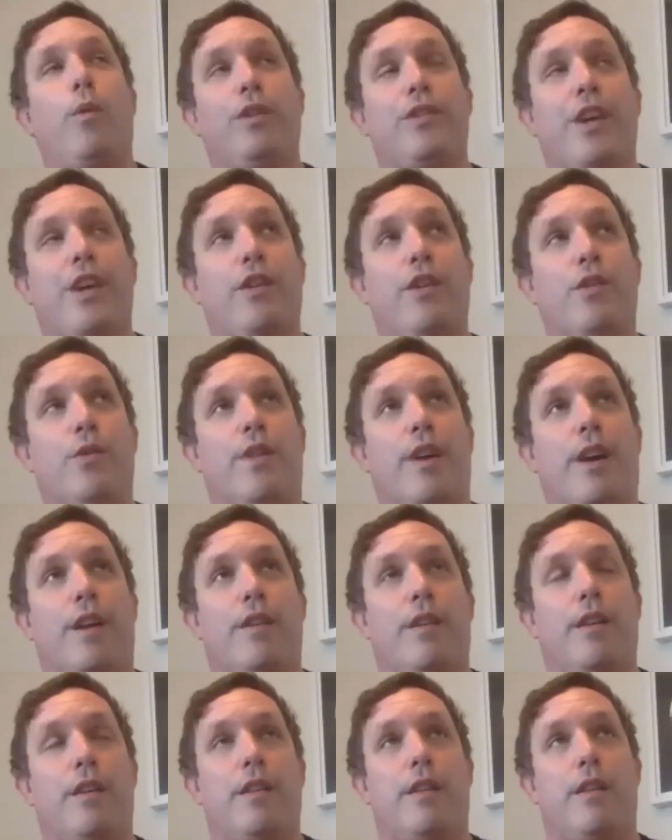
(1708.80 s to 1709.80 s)
tell you that
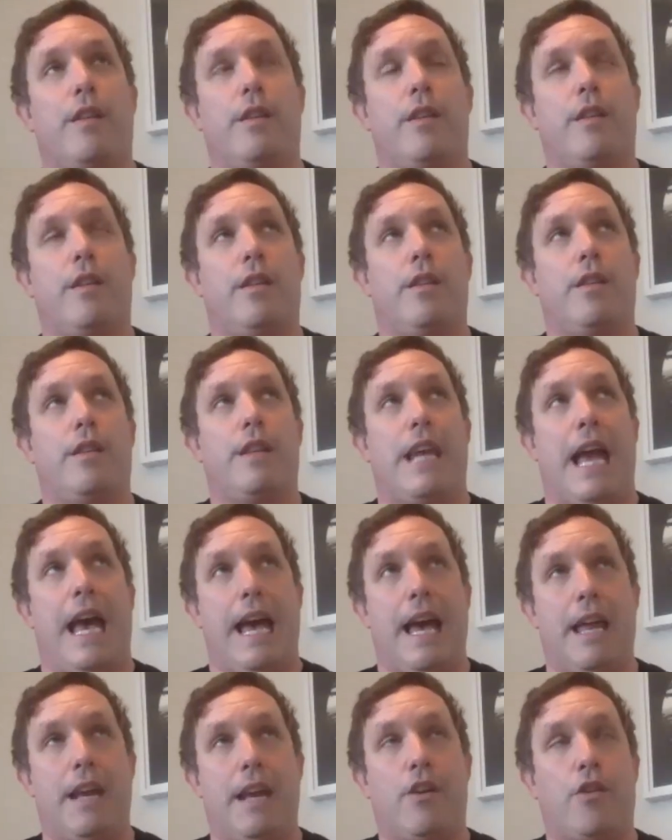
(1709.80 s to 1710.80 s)
the
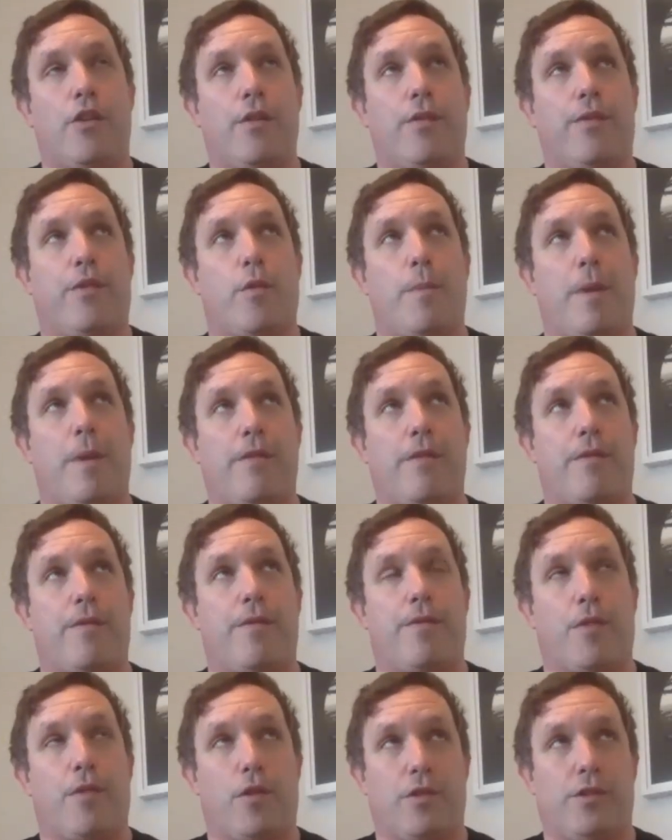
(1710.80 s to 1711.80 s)
editor for my
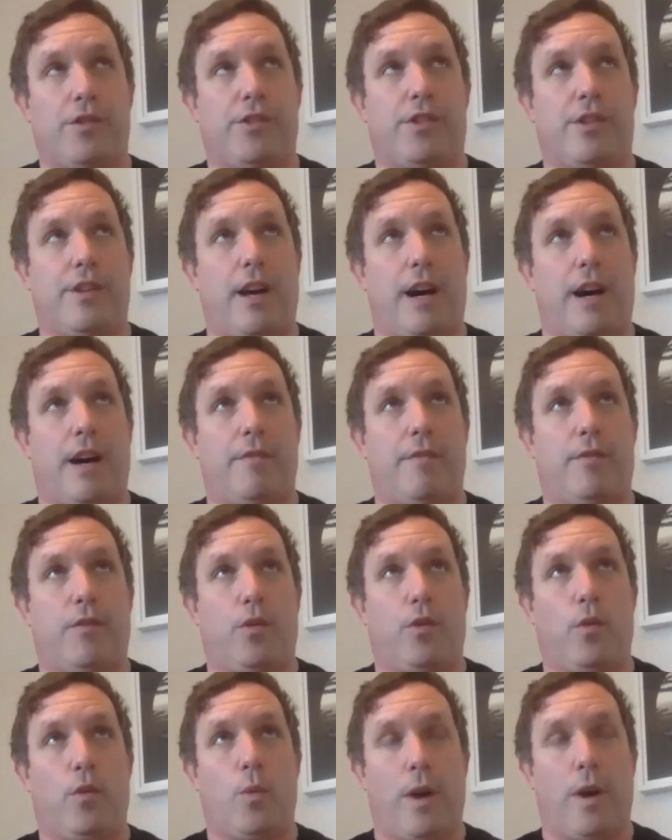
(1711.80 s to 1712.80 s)
first
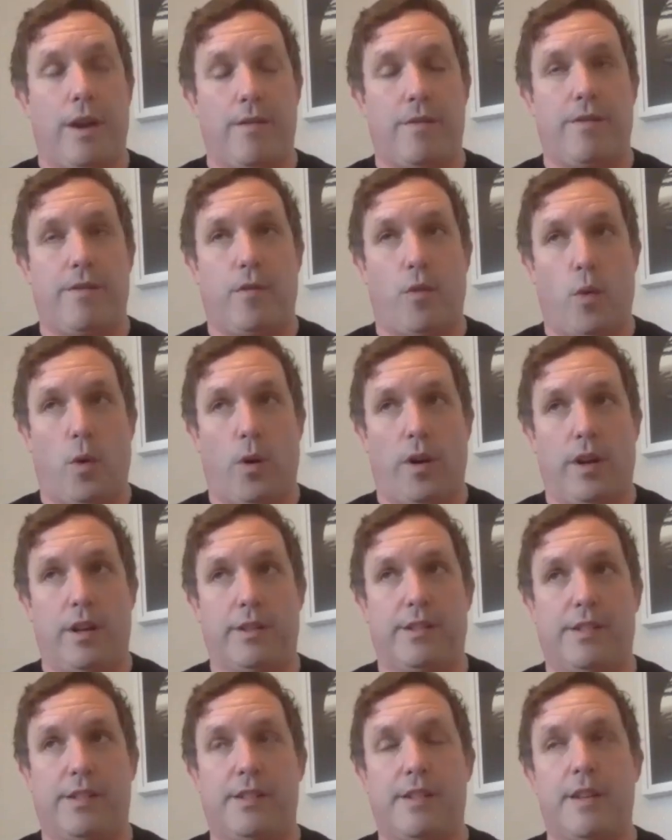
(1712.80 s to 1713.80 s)
novel the white
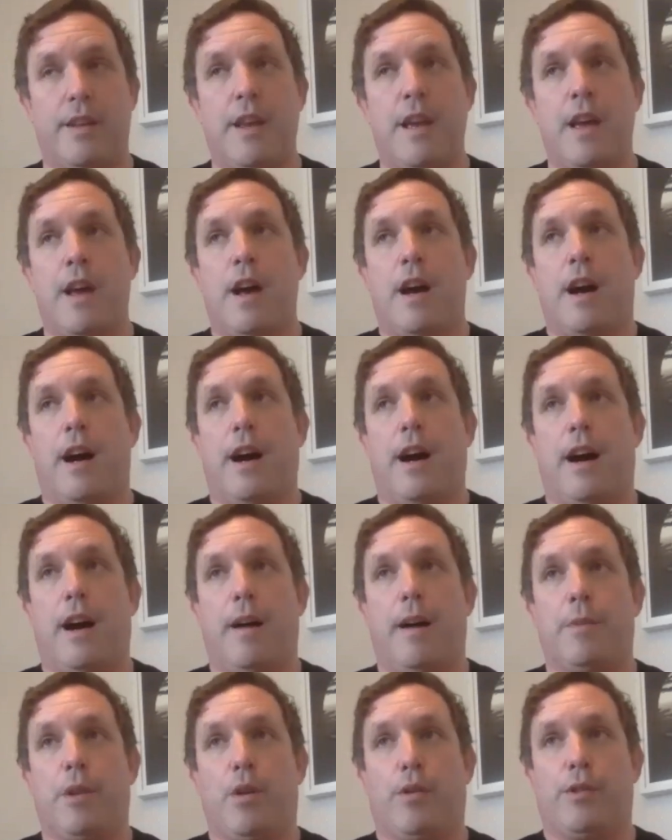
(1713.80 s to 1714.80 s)
forest
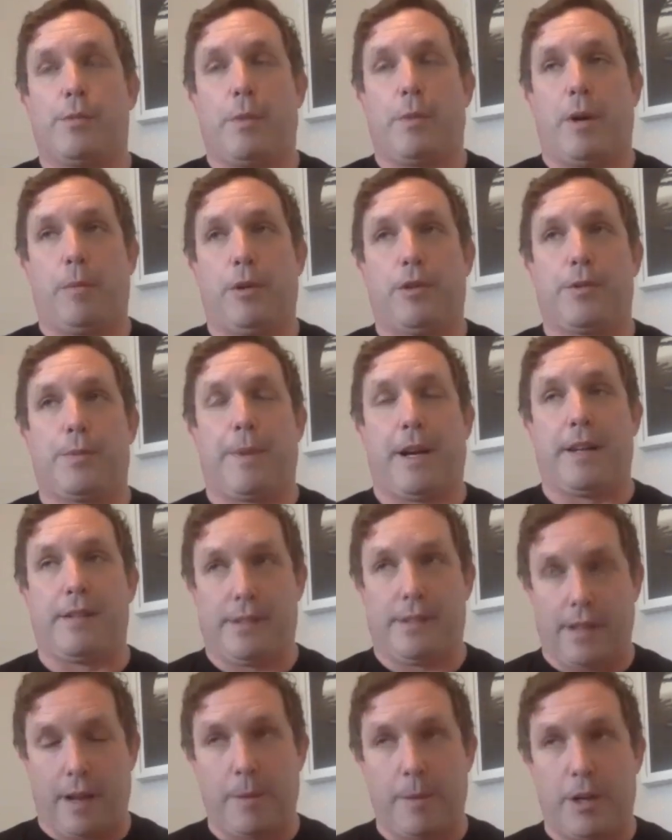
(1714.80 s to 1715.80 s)
um, you know was published by
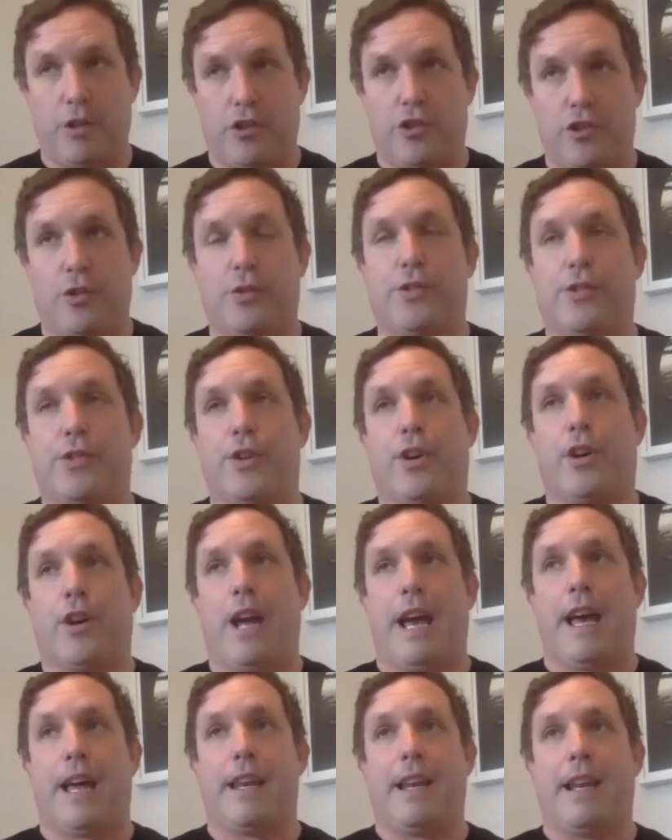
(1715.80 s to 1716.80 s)
simon and schuster
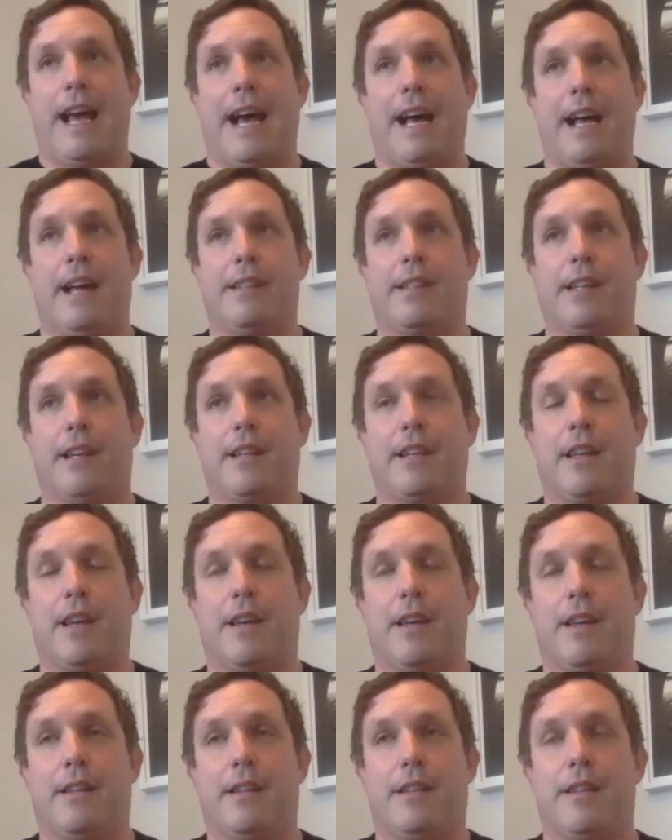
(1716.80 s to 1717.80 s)
and it has a,
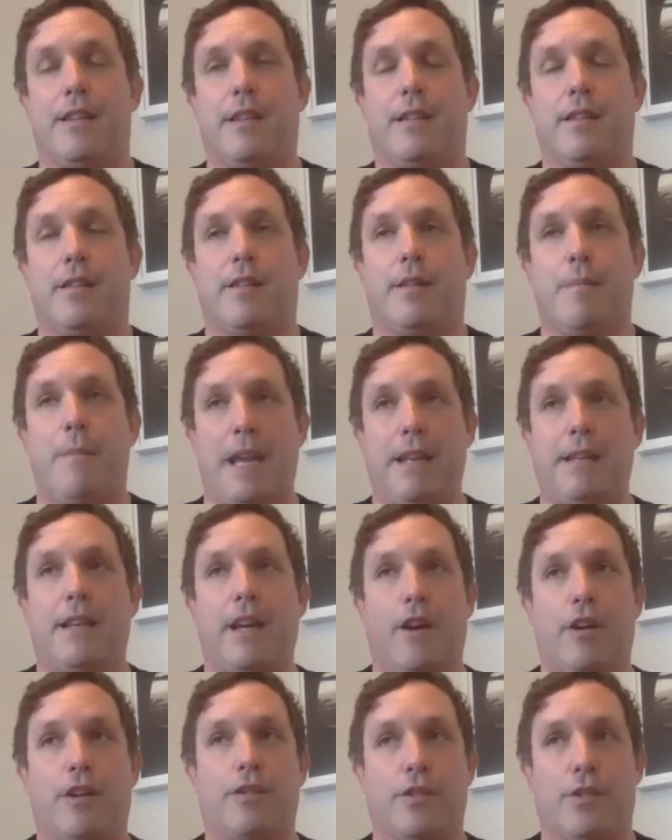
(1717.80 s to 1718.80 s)
a the main
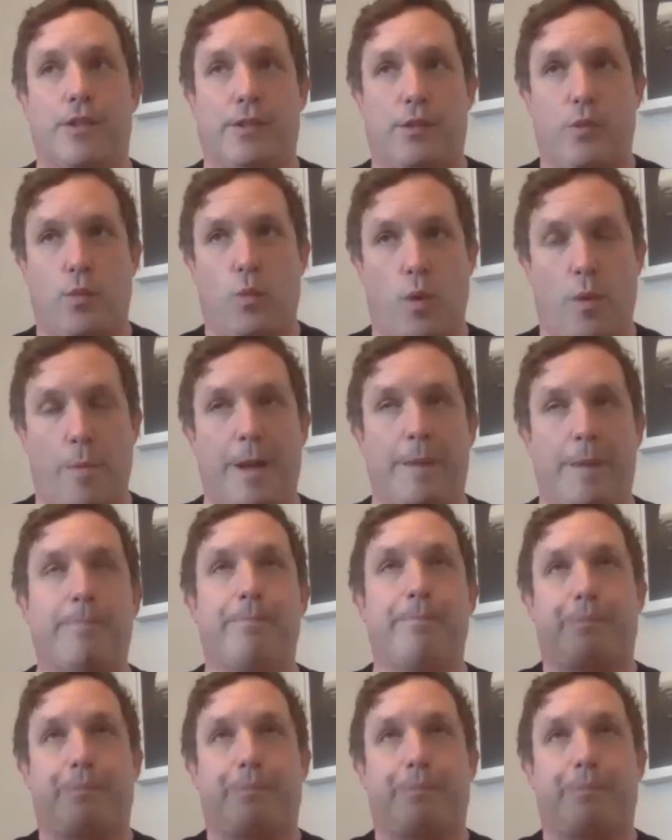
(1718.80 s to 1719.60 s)
character is a woman